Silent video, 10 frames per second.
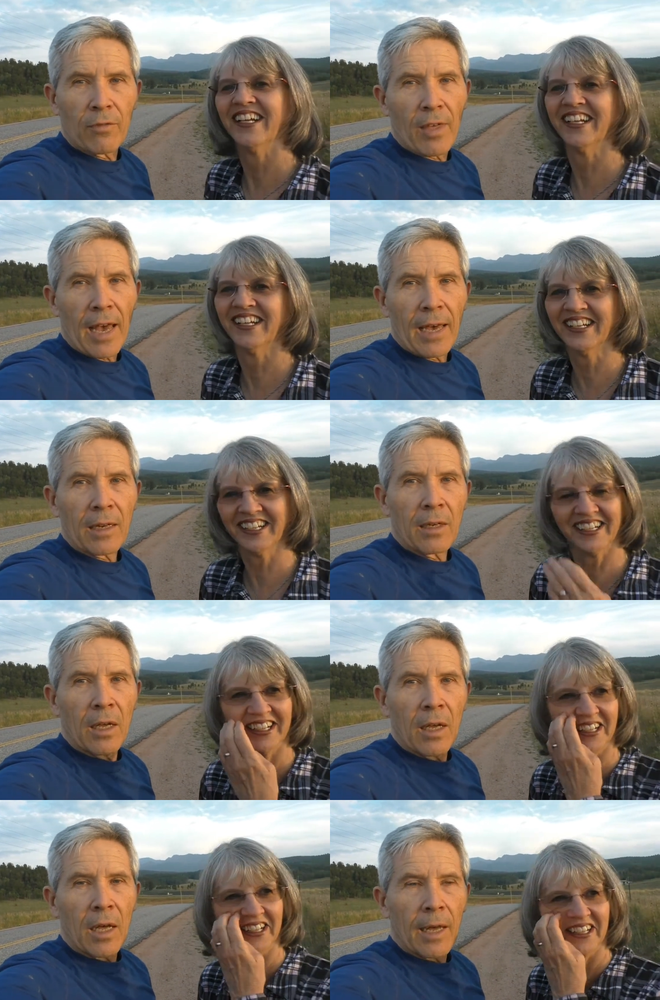Speaker 1: of that,
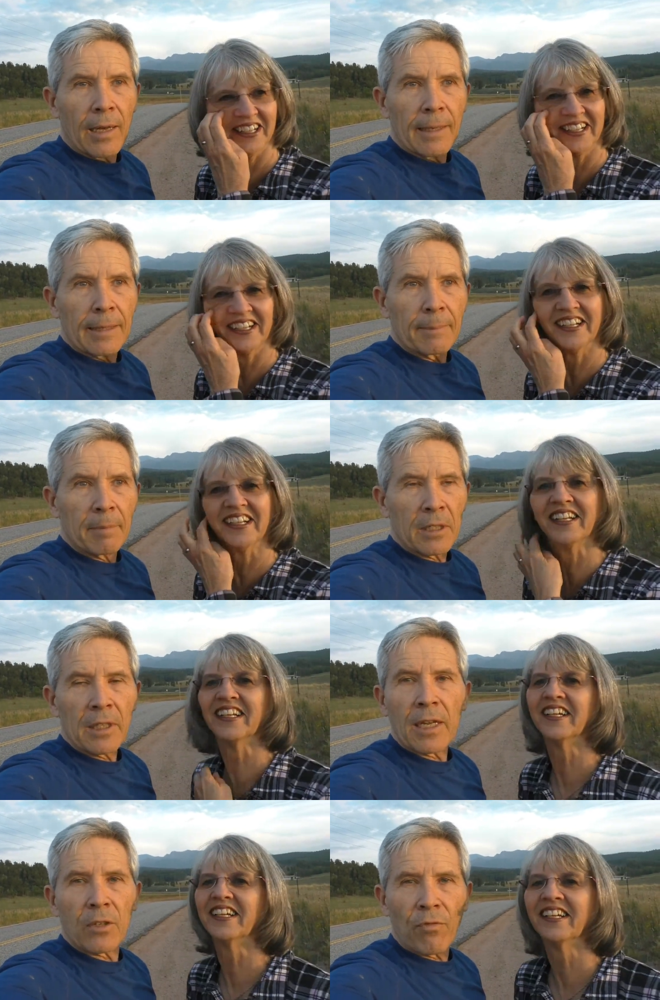um, it's
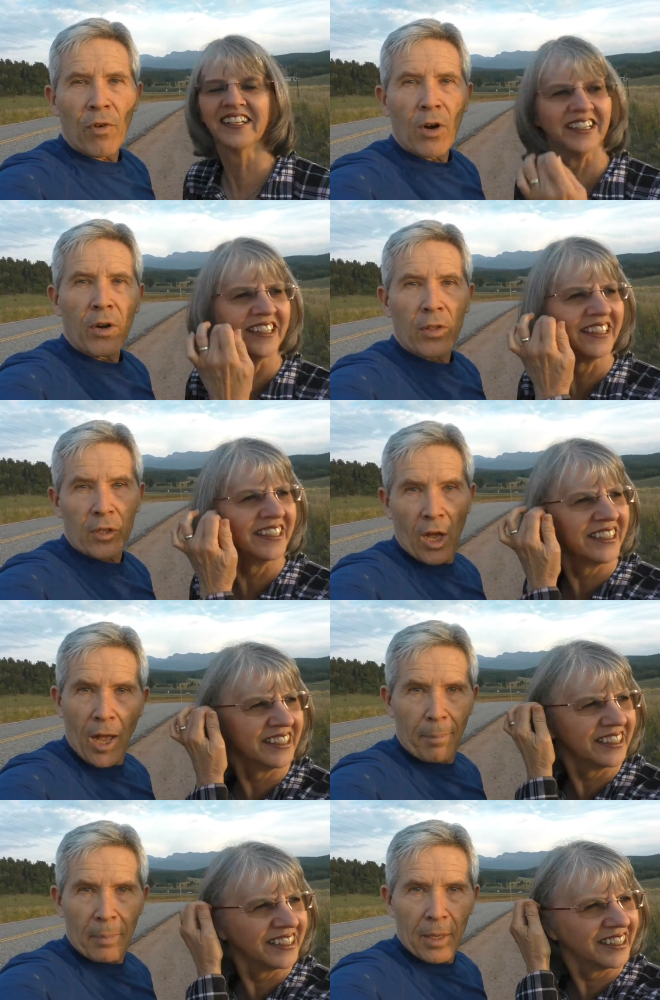not as far to the
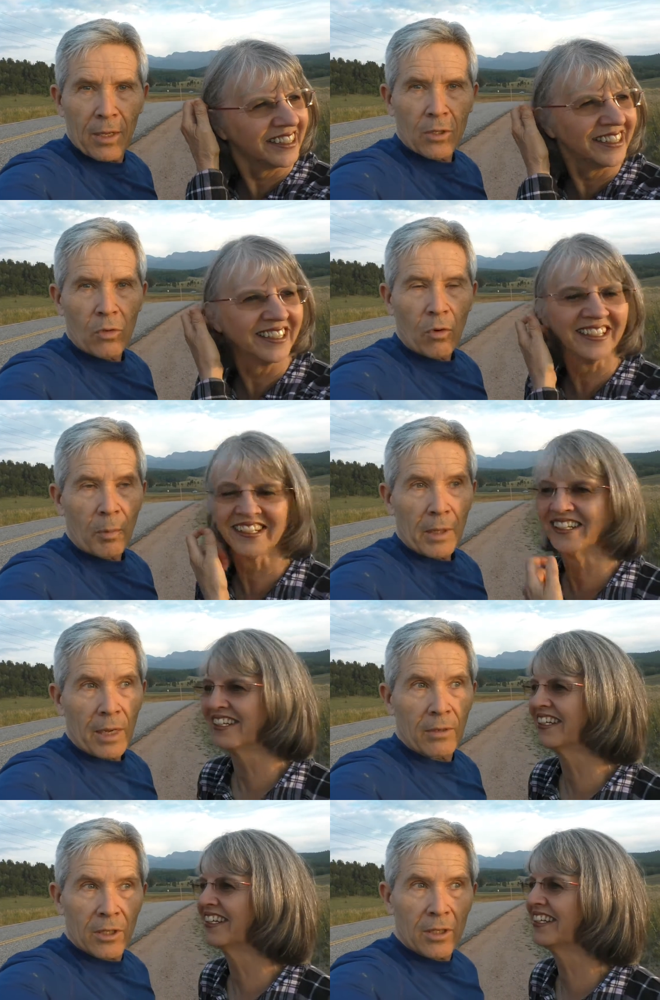top as normal.
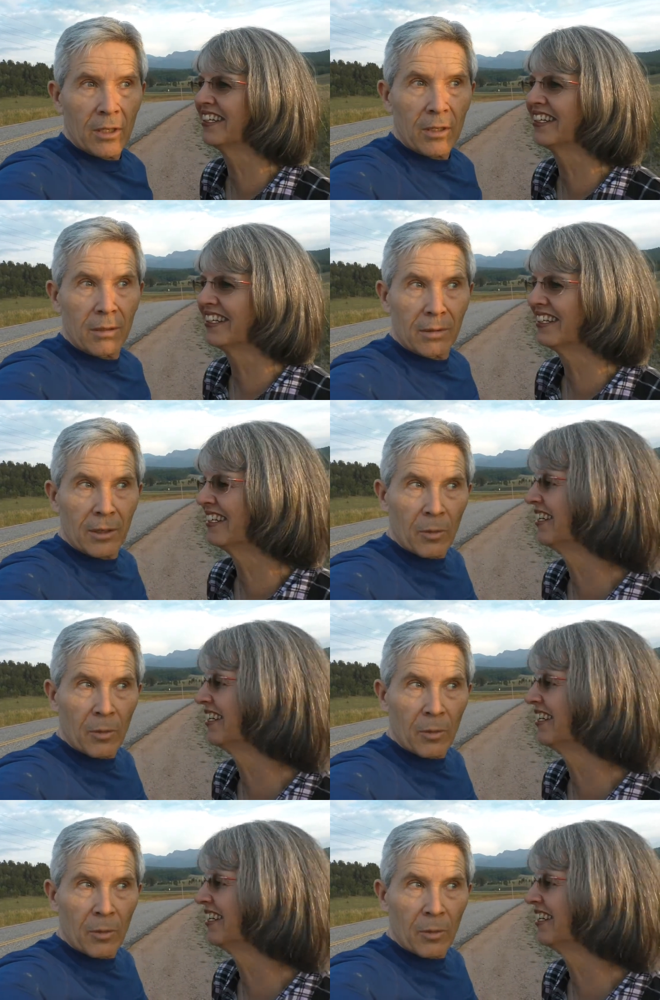Now, it's still a